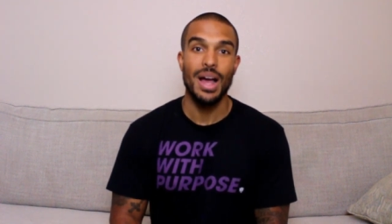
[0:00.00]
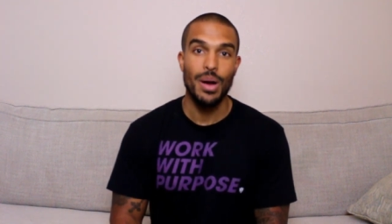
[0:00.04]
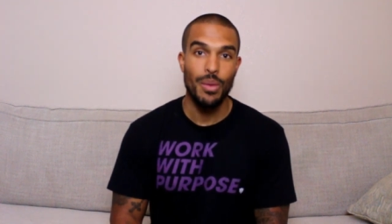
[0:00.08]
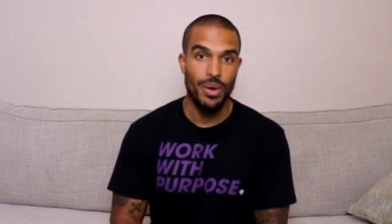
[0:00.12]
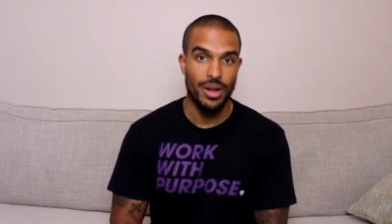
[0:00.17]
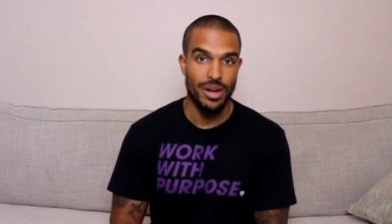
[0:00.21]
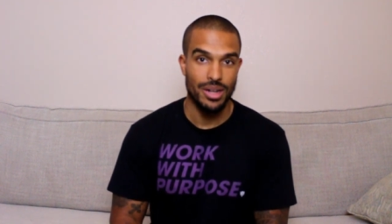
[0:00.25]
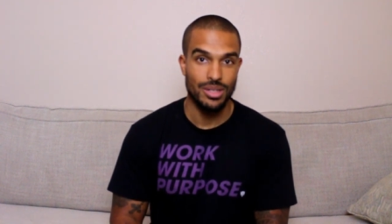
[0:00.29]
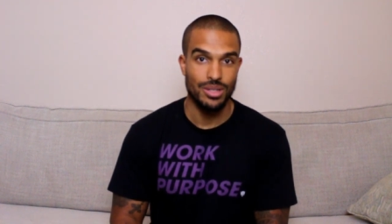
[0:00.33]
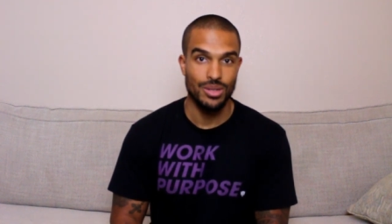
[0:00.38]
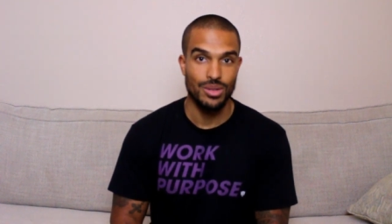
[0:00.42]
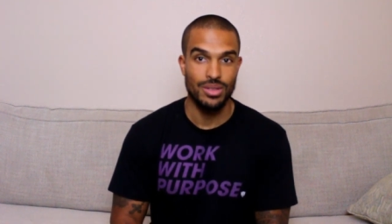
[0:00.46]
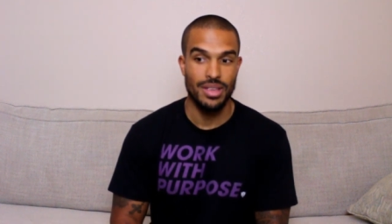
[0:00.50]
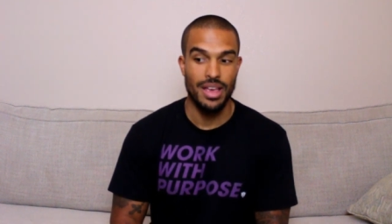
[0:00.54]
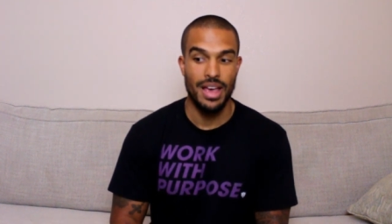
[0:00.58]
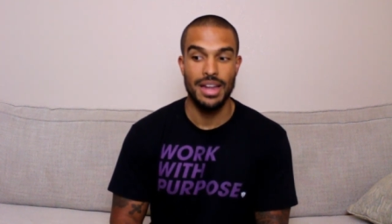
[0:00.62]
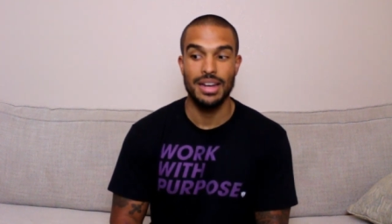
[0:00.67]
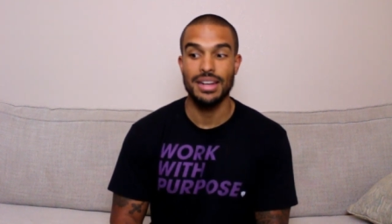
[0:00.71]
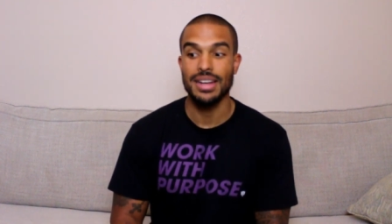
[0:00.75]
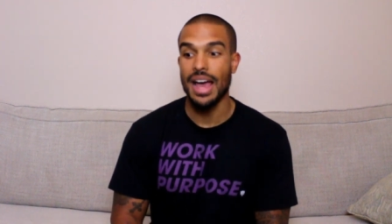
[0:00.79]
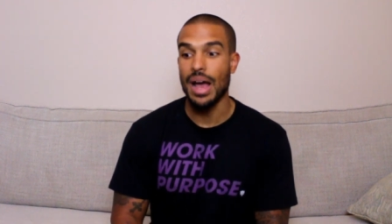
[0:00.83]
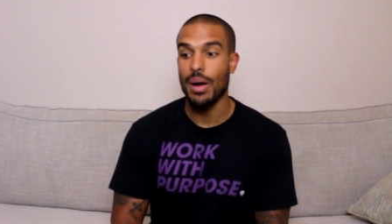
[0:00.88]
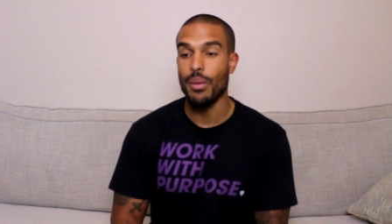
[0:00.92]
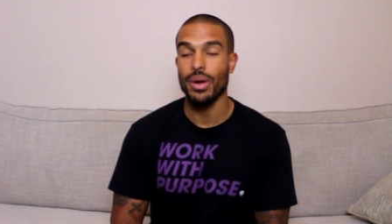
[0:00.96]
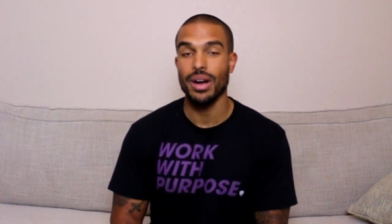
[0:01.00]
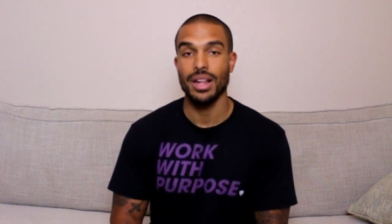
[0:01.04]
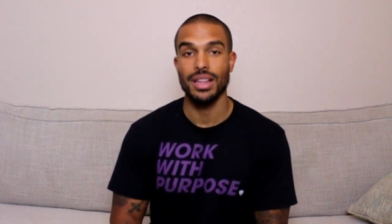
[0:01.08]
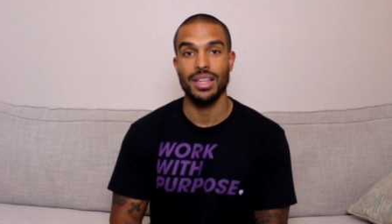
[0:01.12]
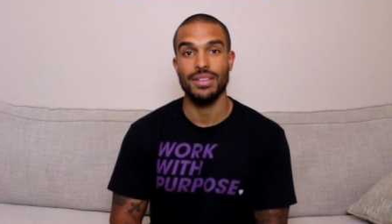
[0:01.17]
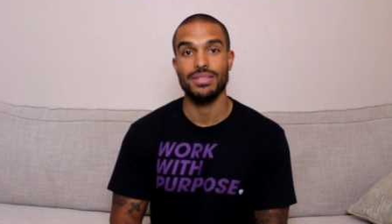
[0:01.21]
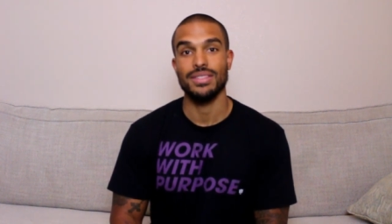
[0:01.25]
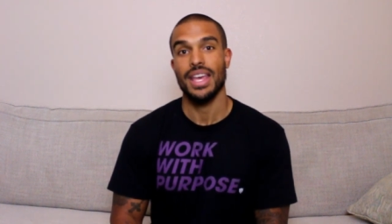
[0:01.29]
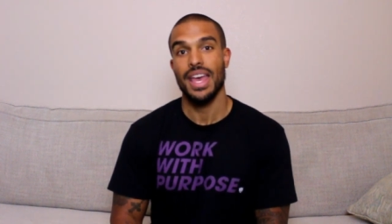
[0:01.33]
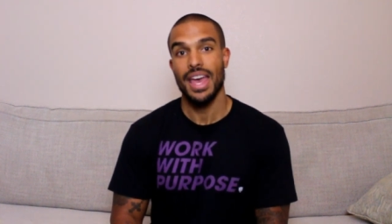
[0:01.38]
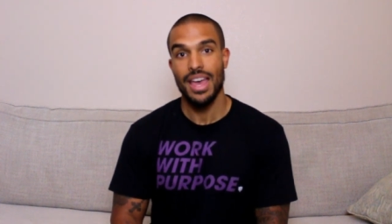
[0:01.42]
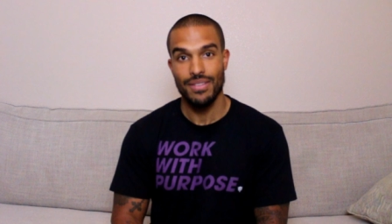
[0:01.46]
I wanna do that, and I wanna
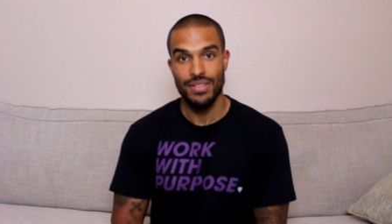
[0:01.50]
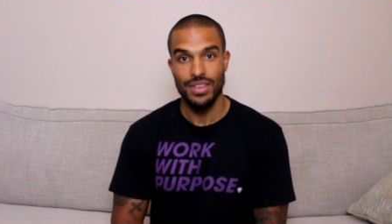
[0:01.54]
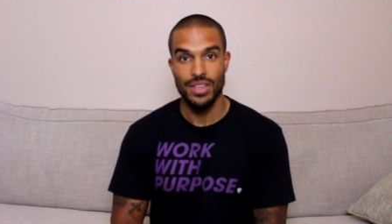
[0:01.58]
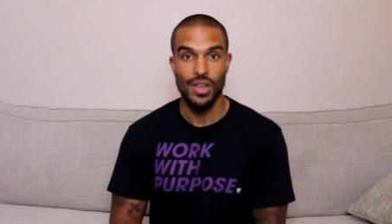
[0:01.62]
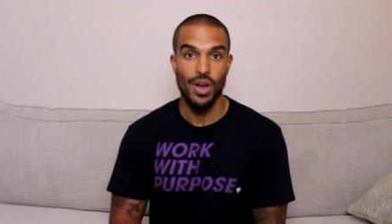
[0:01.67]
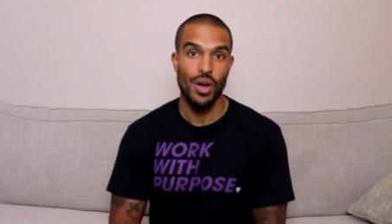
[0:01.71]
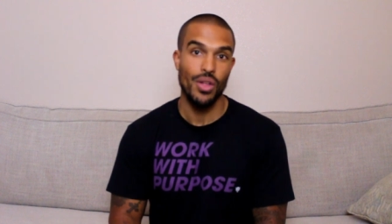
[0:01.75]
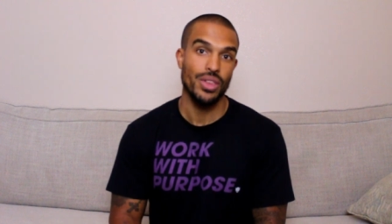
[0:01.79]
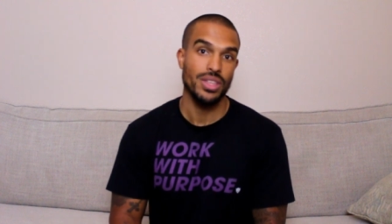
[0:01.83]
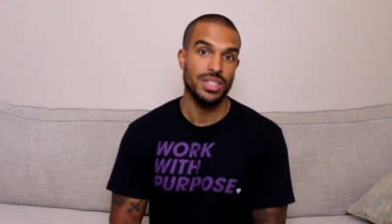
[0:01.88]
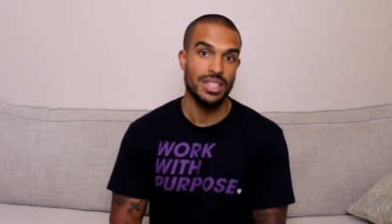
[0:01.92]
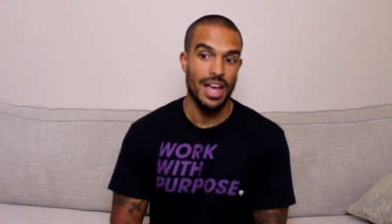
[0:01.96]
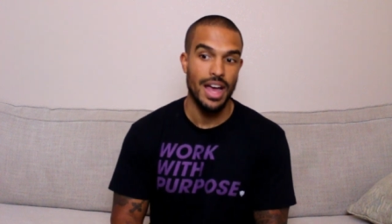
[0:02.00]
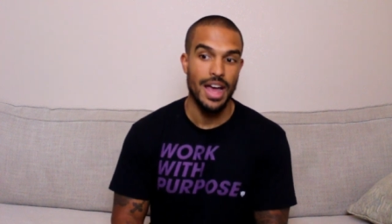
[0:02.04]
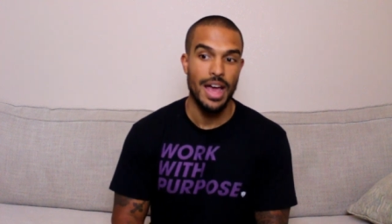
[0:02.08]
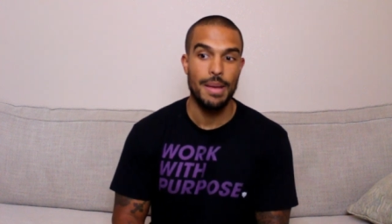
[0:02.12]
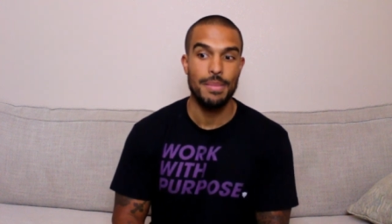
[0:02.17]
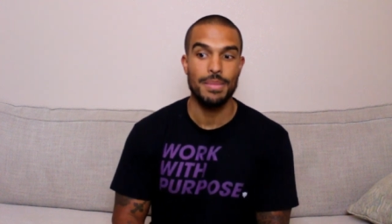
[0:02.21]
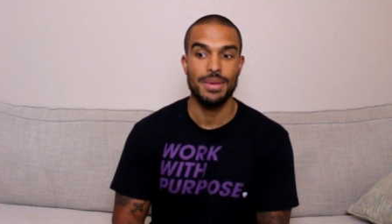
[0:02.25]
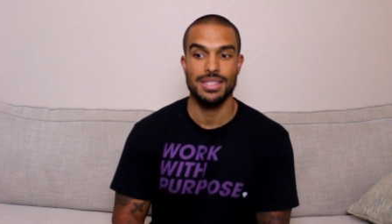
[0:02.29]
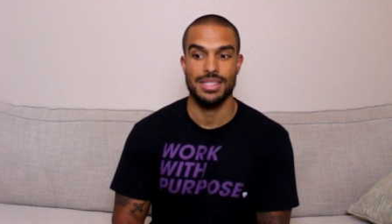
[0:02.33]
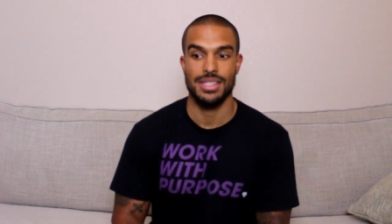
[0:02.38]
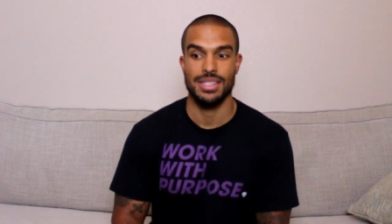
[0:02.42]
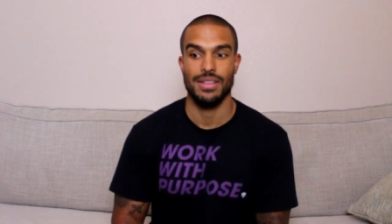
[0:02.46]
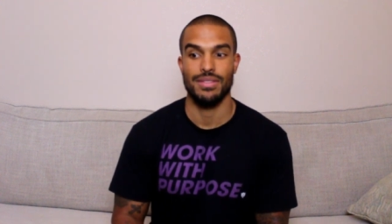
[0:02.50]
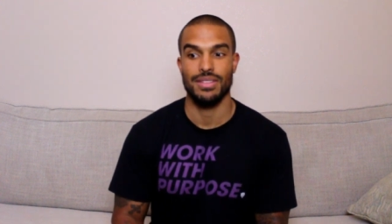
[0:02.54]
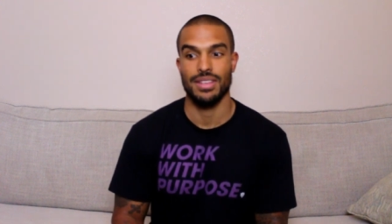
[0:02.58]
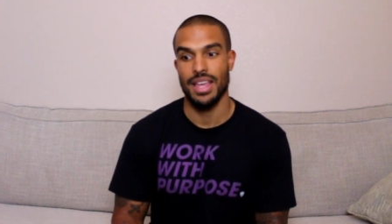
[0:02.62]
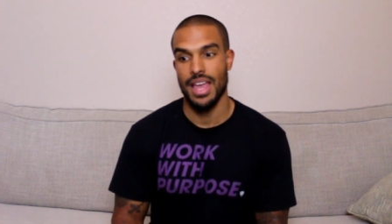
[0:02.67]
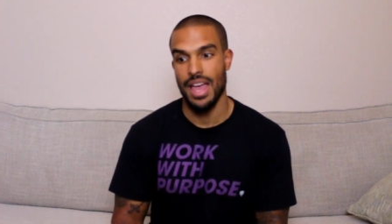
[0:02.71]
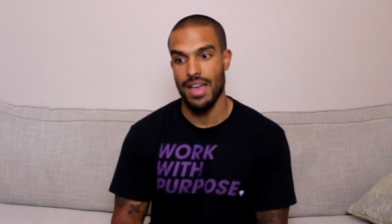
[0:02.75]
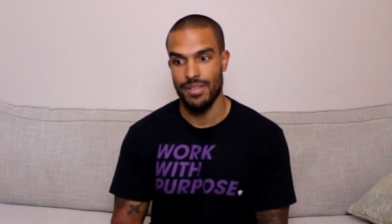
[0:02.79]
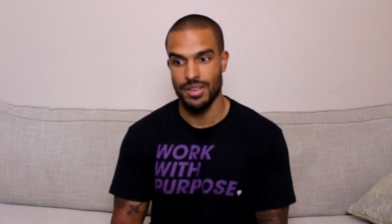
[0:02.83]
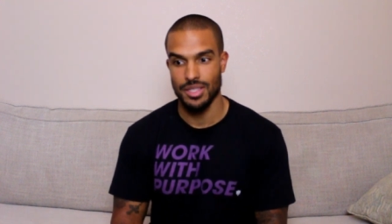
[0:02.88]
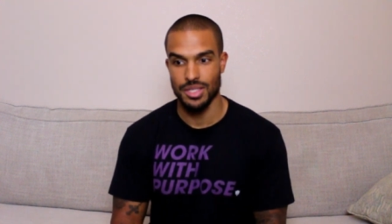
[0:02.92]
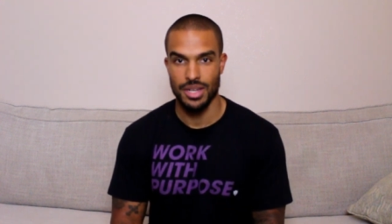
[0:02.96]
lift heavy all the time because lifting
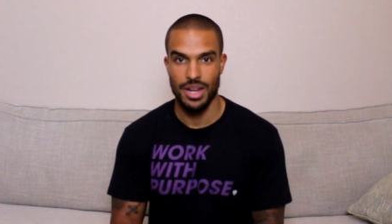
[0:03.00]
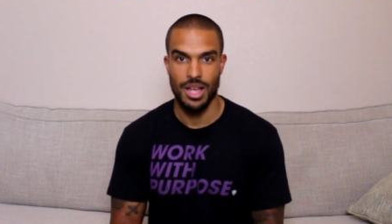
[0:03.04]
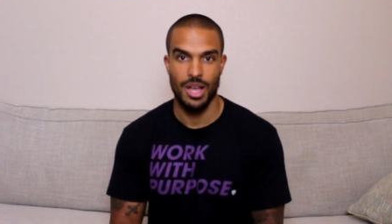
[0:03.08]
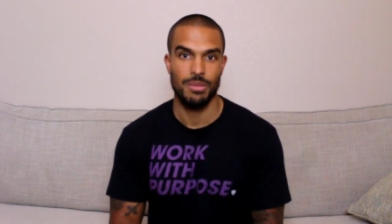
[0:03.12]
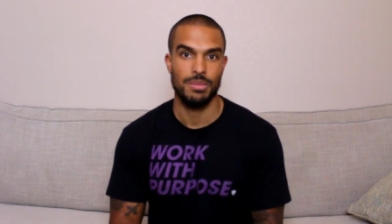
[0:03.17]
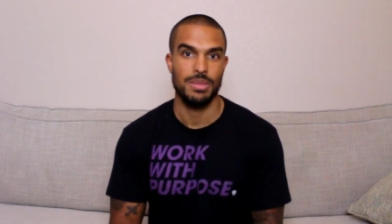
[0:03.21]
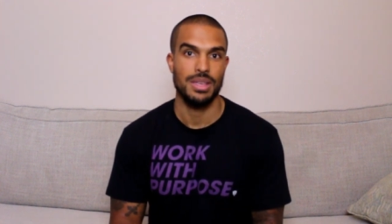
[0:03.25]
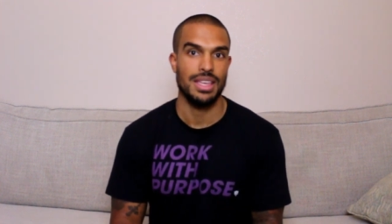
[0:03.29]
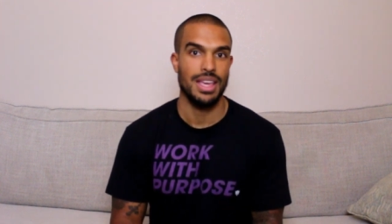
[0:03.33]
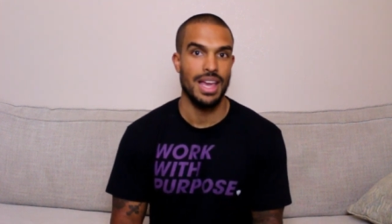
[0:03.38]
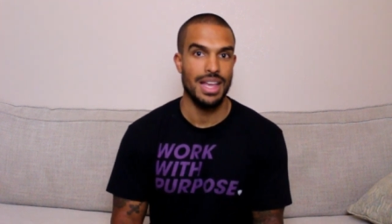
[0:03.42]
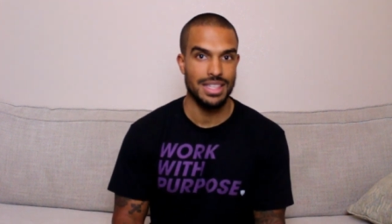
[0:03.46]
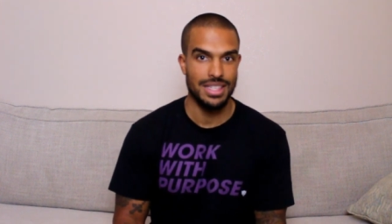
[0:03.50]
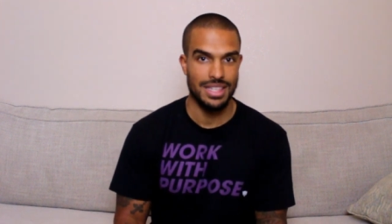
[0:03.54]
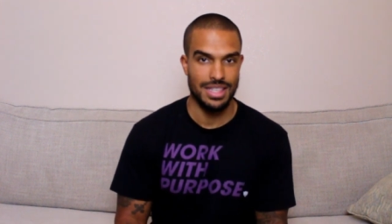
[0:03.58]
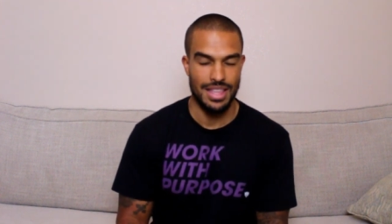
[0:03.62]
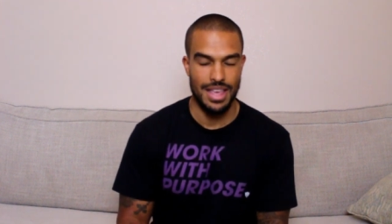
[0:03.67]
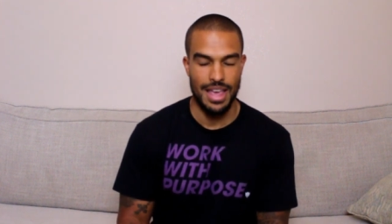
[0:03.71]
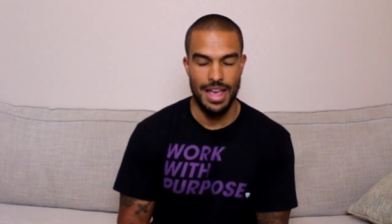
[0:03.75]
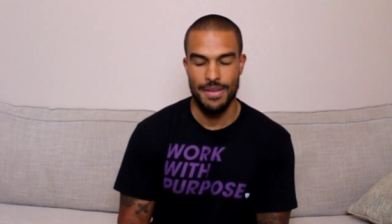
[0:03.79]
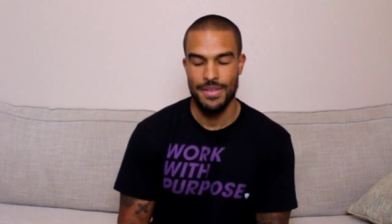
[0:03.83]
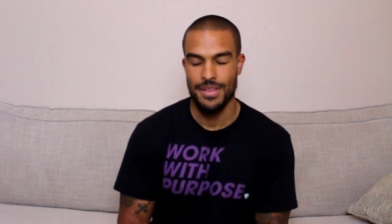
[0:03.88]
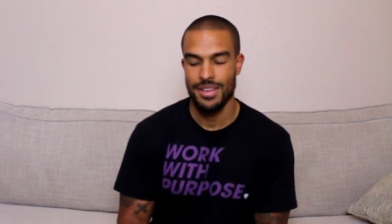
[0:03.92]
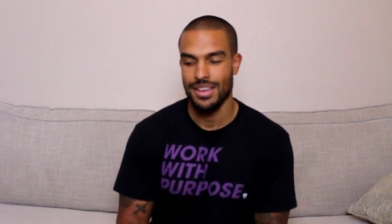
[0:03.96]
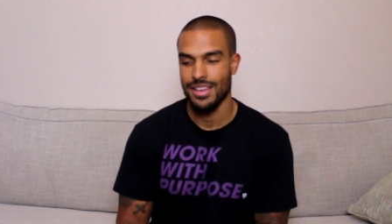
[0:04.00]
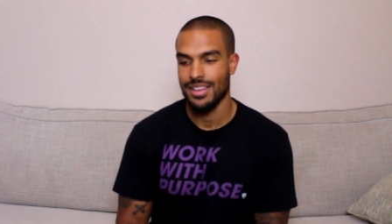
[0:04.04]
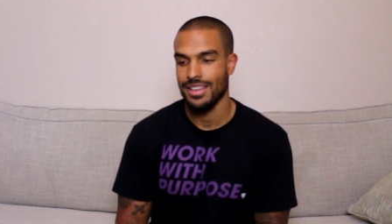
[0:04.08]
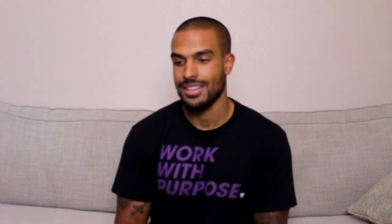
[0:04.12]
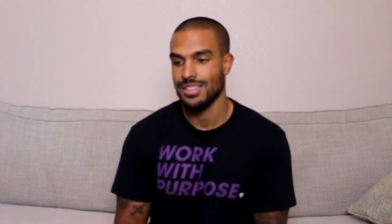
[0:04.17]
heavy is gonna help me get to that.